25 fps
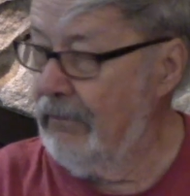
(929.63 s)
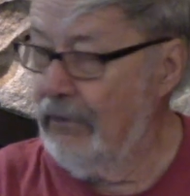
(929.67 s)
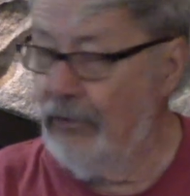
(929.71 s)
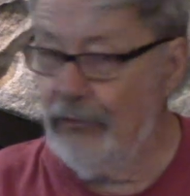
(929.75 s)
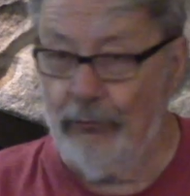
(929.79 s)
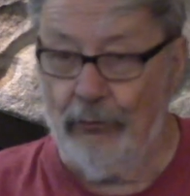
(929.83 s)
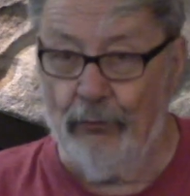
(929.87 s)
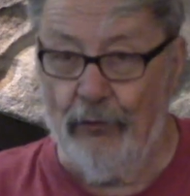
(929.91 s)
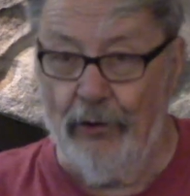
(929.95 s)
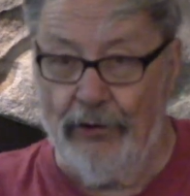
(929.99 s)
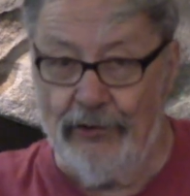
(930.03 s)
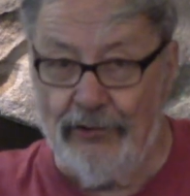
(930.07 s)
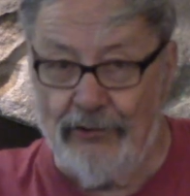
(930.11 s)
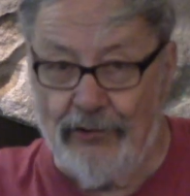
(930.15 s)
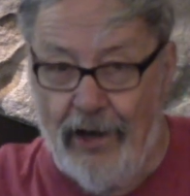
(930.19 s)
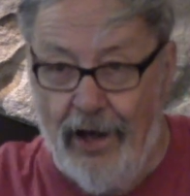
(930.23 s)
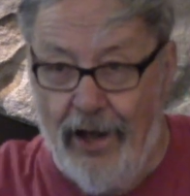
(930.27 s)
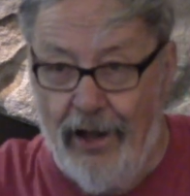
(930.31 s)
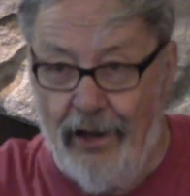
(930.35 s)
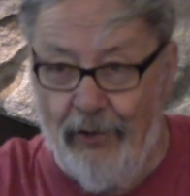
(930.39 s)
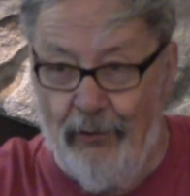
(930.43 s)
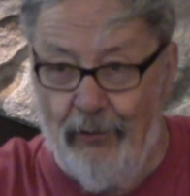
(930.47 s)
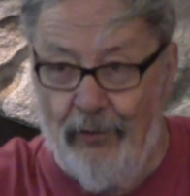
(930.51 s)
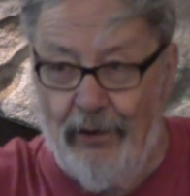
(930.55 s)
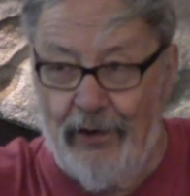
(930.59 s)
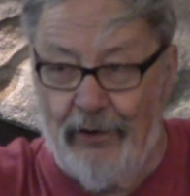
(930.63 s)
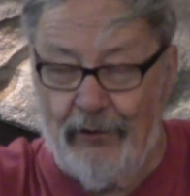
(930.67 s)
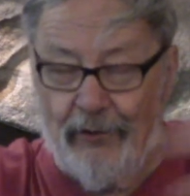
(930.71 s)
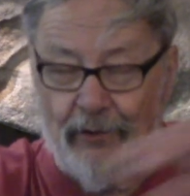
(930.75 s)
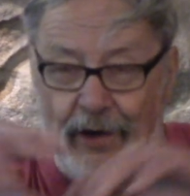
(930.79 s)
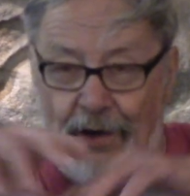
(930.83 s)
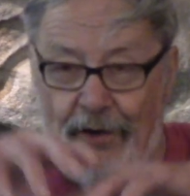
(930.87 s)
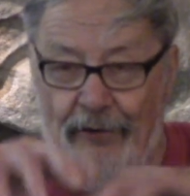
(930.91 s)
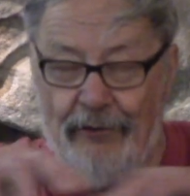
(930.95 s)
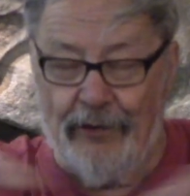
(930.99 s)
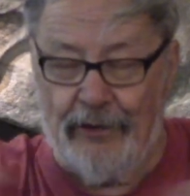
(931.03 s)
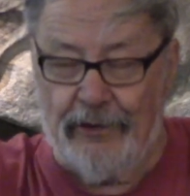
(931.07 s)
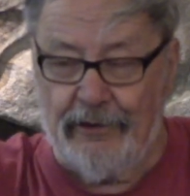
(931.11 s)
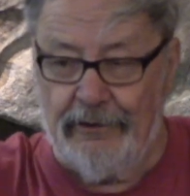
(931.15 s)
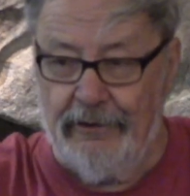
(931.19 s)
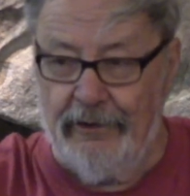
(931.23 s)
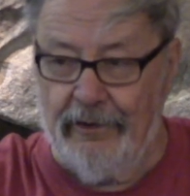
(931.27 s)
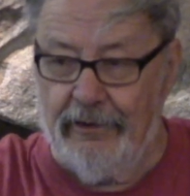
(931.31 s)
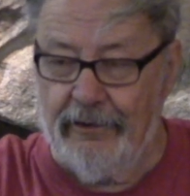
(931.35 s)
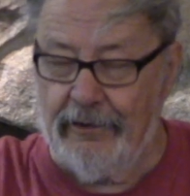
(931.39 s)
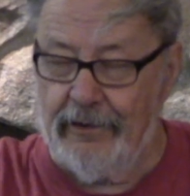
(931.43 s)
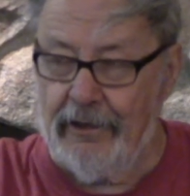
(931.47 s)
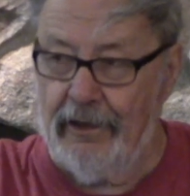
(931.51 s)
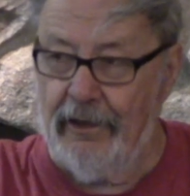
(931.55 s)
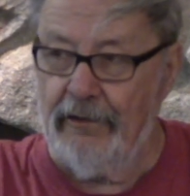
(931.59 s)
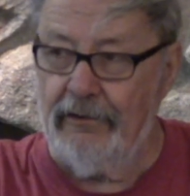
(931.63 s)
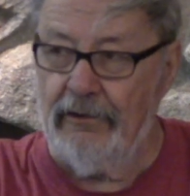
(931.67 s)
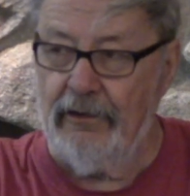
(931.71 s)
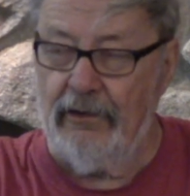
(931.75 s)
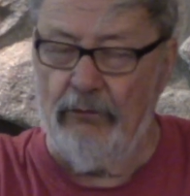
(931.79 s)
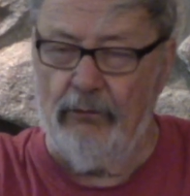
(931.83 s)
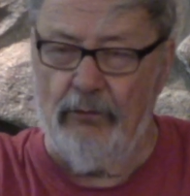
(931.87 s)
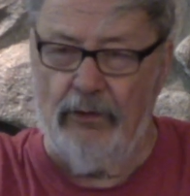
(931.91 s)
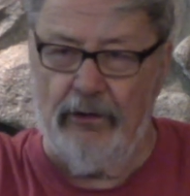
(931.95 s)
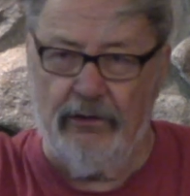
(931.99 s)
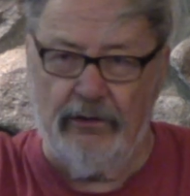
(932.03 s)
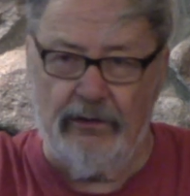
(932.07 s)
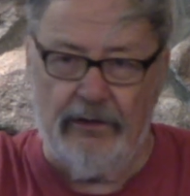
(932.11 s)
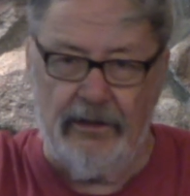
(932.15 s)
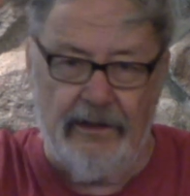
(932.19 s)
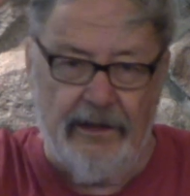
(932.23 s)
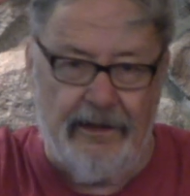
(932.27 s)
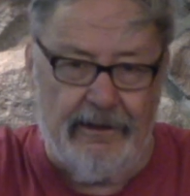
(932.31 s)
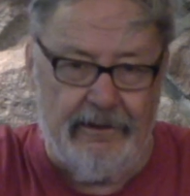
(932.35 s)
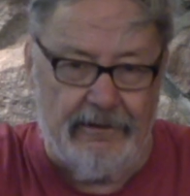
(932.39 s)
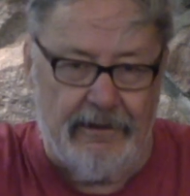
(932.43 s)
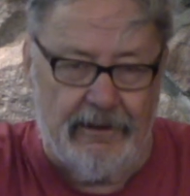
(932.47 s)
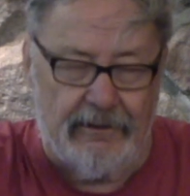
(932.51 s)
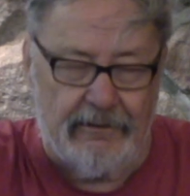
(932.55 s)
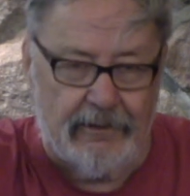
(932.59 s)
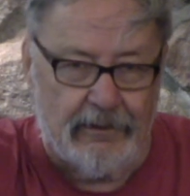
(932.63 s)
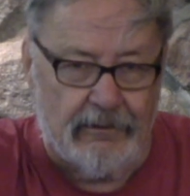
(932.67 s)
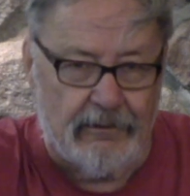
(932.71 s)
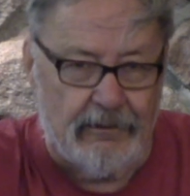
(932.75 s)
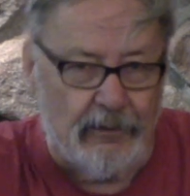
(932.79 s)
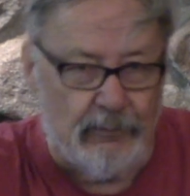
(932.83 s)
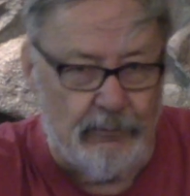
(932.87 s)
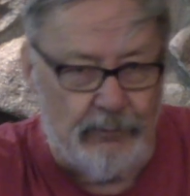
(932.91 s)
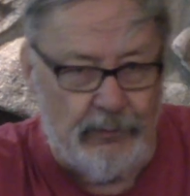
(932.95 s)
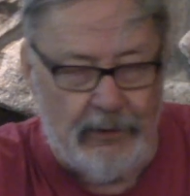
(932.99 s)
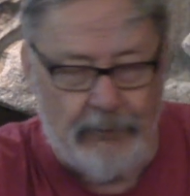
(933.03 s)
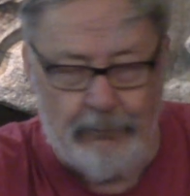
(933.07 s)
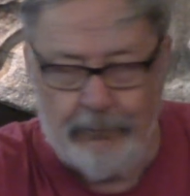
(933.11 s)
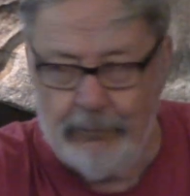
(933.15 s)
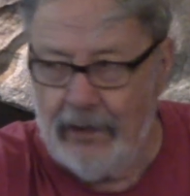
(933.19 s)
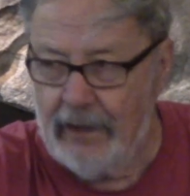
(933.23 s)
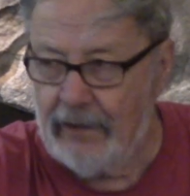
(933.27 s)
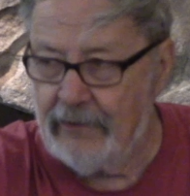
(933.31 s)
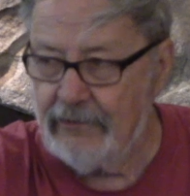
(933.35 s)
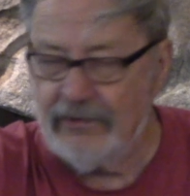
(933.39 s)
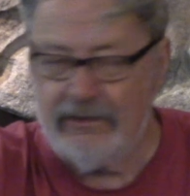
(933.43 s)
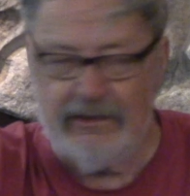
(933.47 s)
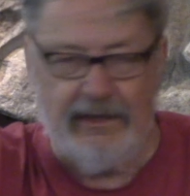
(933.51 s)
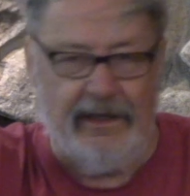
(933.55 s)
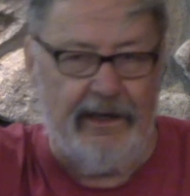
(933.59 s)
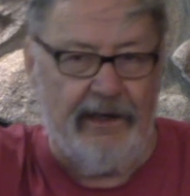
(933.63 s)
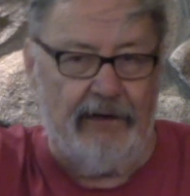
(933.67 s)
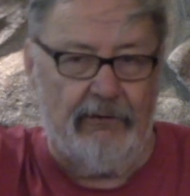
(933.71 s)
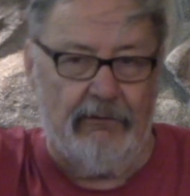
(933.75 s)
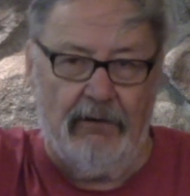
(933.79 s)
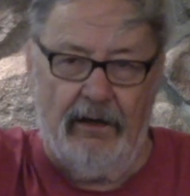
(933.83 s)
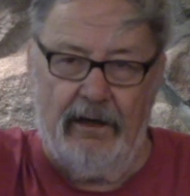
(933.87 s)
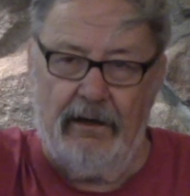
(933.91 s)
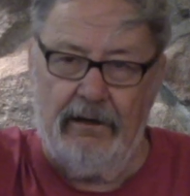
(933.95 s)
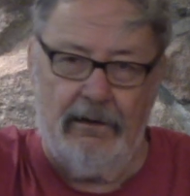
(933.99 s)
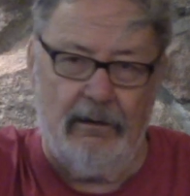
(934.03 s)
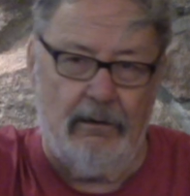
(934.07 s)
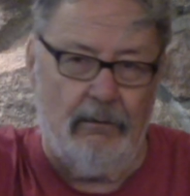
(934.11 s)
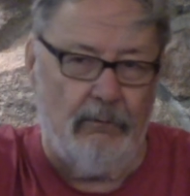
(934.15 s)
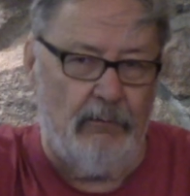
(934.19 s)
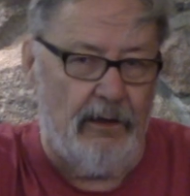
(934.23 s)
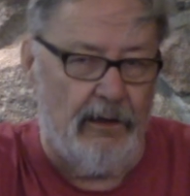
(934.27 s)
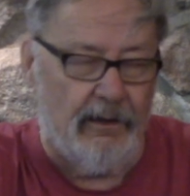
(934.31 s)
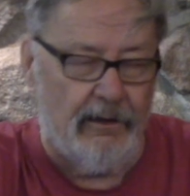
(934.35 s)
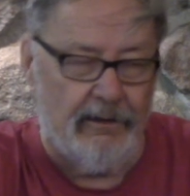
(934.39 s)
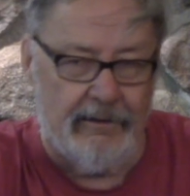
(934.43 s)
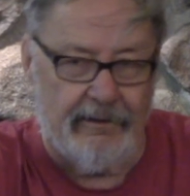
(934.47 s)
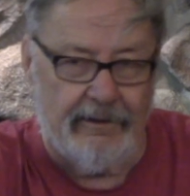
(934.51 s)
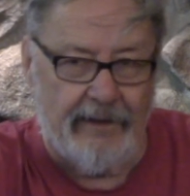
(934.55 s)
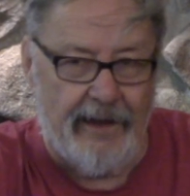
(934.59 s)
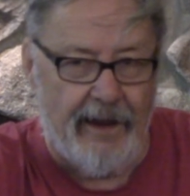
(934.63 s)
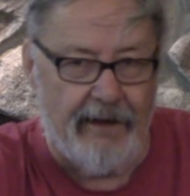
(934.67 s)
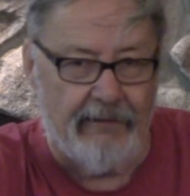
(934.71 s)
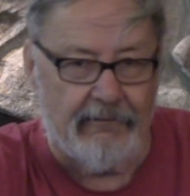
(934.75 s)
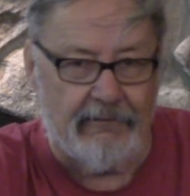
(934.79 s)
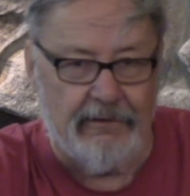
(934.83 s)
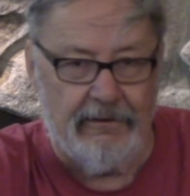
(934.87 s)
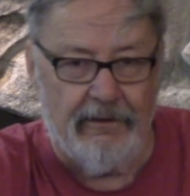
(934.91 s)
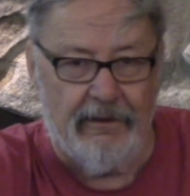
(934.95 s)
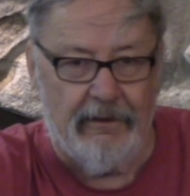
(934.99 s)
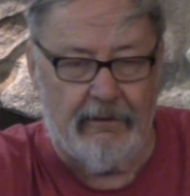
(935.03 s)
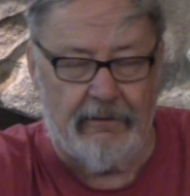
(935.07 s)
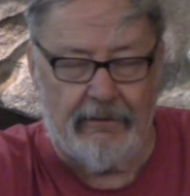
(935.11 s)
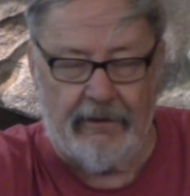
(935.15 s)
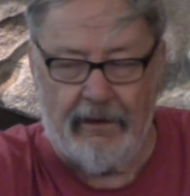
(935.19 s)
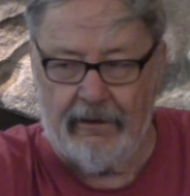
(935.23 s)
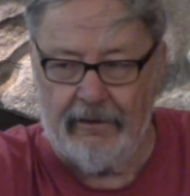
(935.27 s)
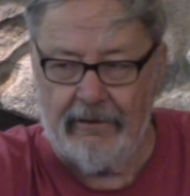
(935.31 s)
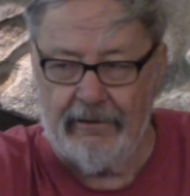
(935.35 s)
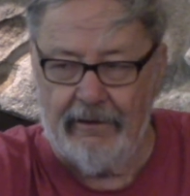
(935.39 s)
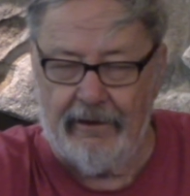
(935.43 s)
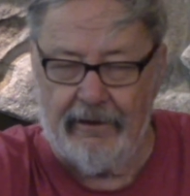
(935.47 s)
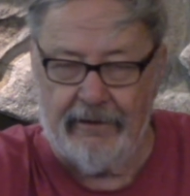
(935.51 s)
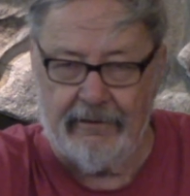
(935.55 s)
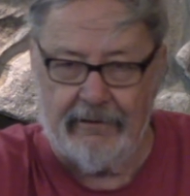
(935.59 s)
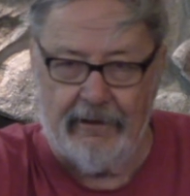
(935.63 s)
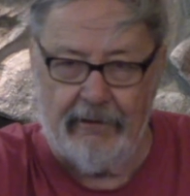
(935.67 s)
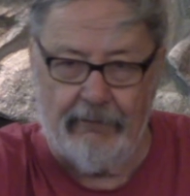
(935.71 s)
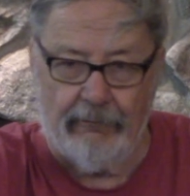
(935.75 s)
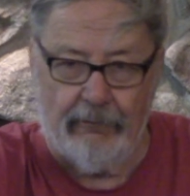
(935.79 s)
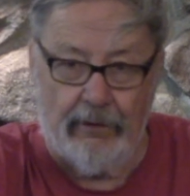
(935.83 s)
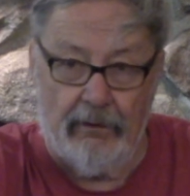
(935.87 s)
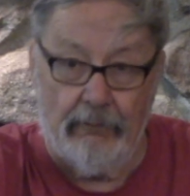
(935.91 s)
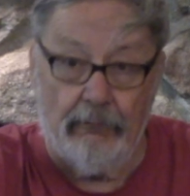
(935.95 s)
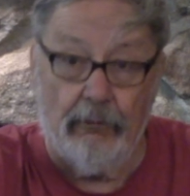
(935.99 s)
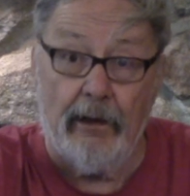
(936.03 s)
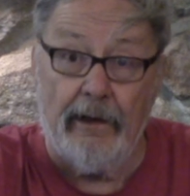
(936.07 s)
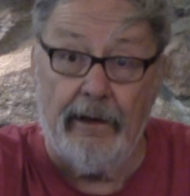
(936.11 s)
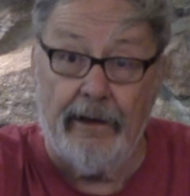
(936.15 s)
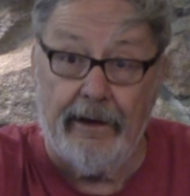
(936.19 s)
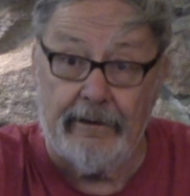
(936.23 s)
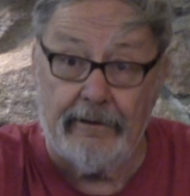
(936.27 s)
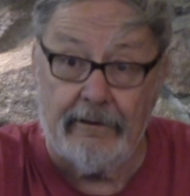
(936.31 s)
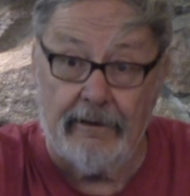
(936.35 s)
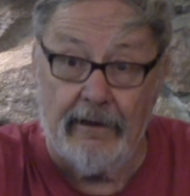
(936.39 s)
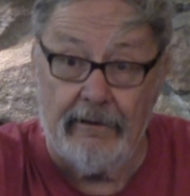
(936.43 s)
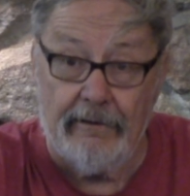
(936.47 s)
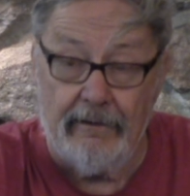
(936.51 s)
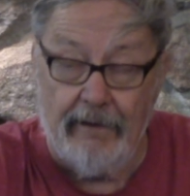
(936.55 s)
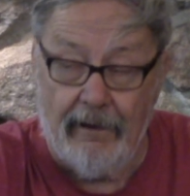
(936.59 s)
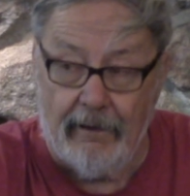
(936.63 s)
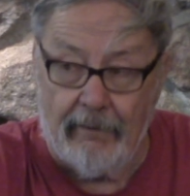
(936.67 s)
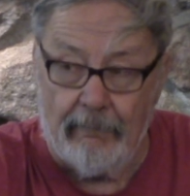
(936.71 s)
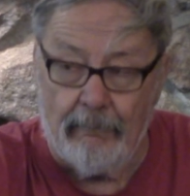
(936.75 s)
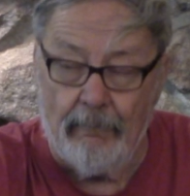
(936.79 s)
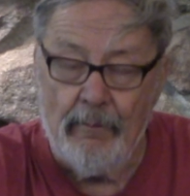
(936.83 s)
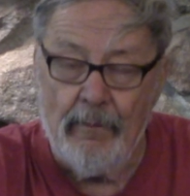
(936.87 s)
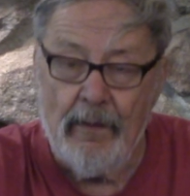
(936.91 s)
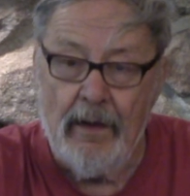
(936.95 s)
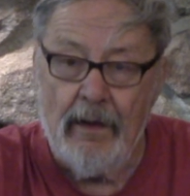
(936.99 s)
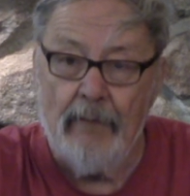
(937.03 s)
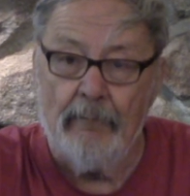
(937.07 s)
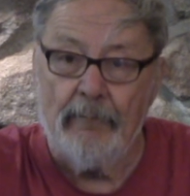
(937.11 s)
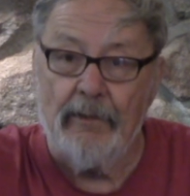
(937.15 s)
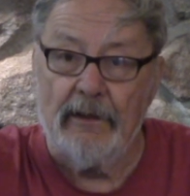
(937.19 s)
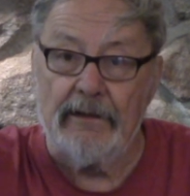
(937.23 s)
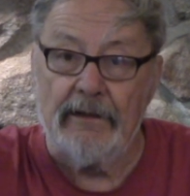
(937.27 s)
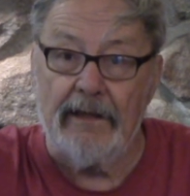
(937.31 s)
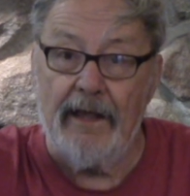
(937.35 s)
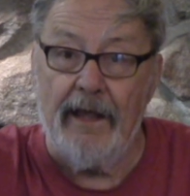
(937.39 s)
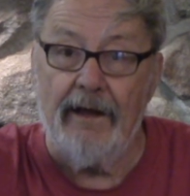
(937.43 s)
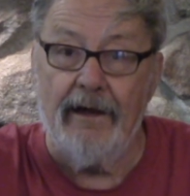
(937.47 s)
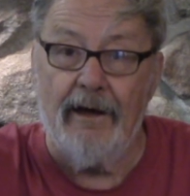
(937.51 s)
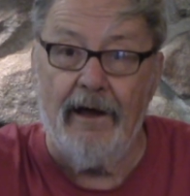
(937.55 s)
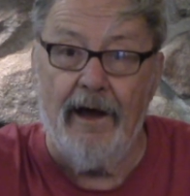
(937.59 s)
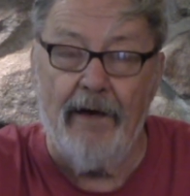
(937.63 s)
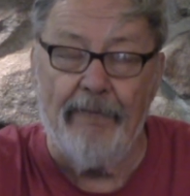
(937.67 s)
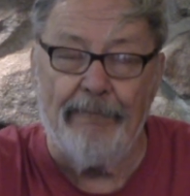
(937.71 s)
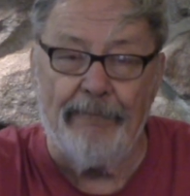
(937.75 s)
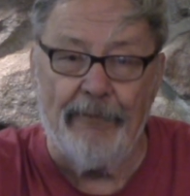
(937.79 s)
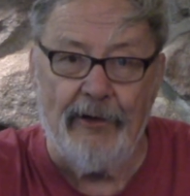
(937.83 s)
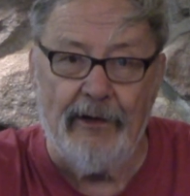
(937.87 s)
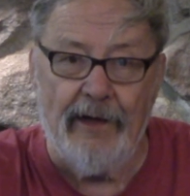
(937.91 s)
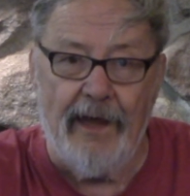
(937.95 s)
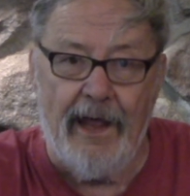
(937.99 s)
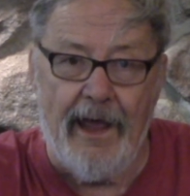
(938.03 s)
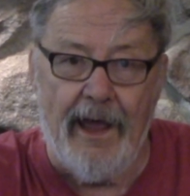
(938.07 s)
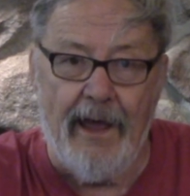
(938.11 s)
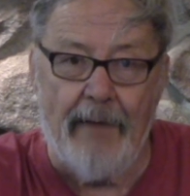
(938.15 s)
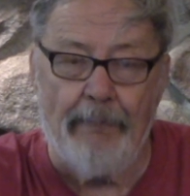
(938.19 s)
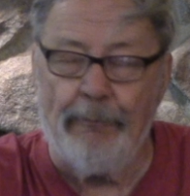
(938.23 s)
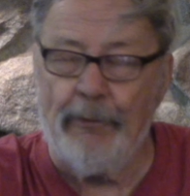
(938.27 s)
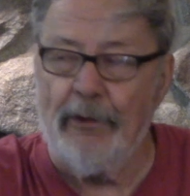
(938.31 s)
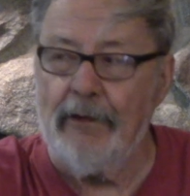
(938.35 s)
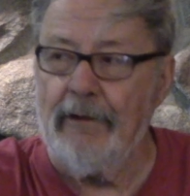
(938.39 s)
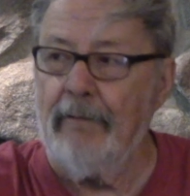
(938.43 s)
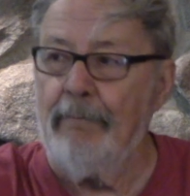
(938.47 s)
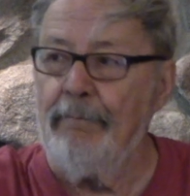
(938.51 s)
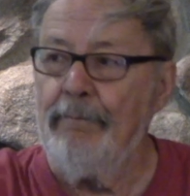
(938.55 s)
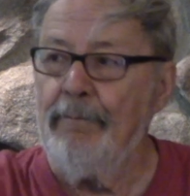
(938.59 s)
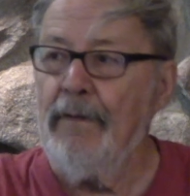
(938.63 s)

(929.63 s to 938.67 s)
there's woods all the way around the clear cut, and you wouldn't think that there could be bucks laying right in the middle of that clear cut like they did. But that often happened.